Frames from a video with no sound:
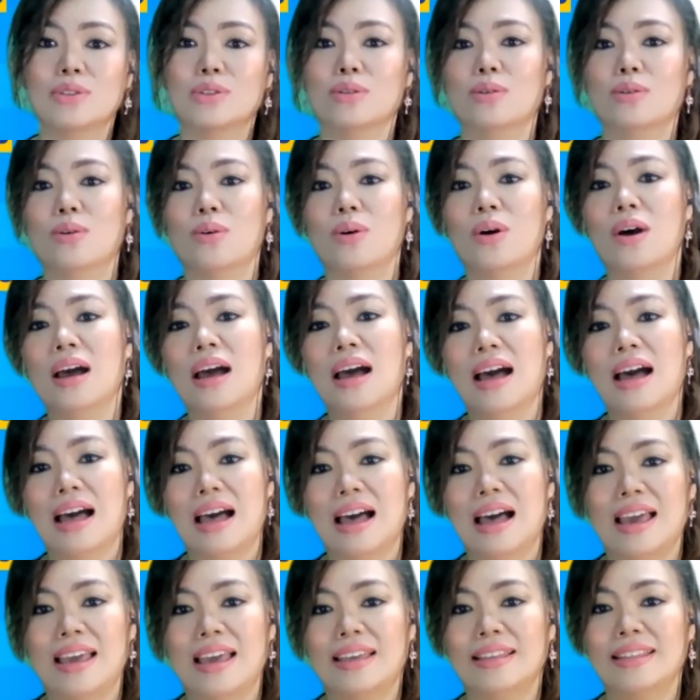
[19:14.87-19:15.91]
So
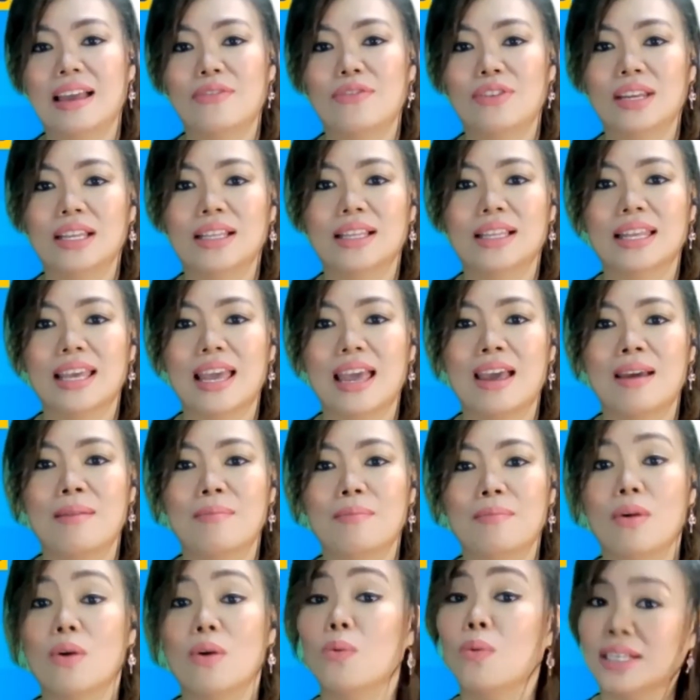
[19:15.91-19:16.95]
I definitely
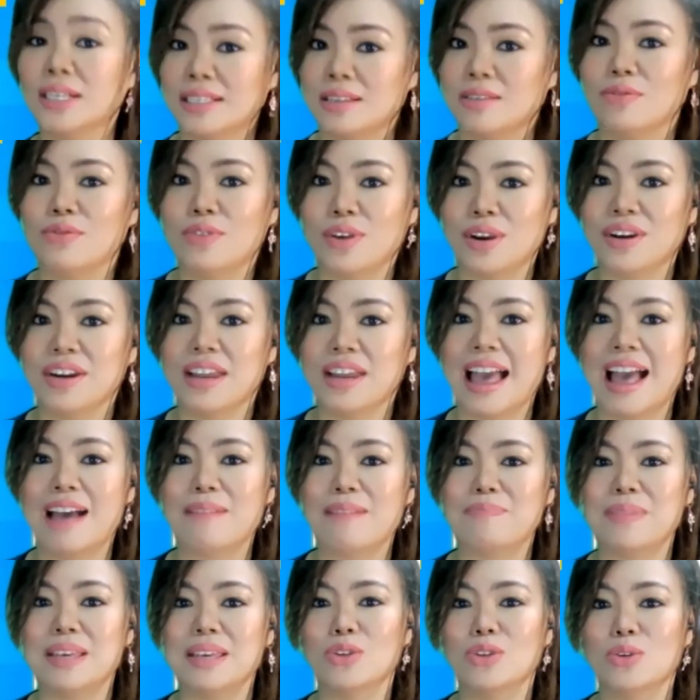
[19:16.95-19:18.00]
was very
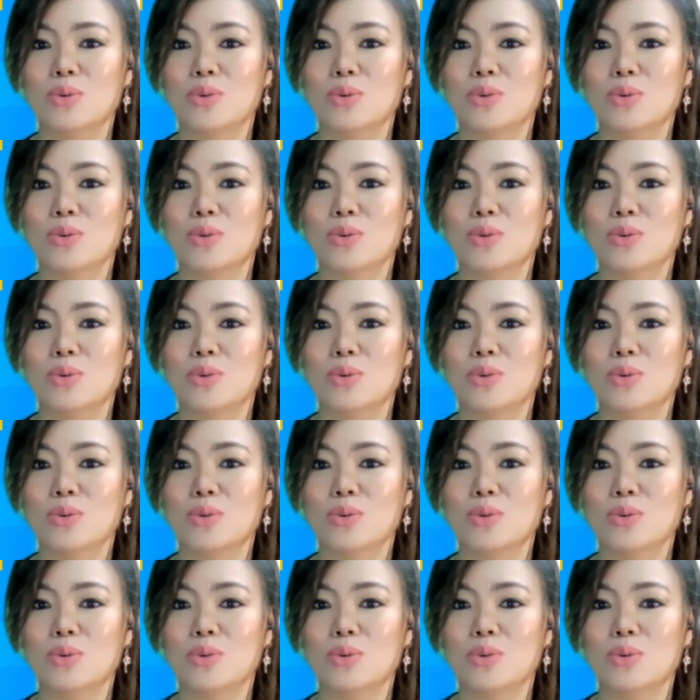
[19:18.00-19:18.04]
happy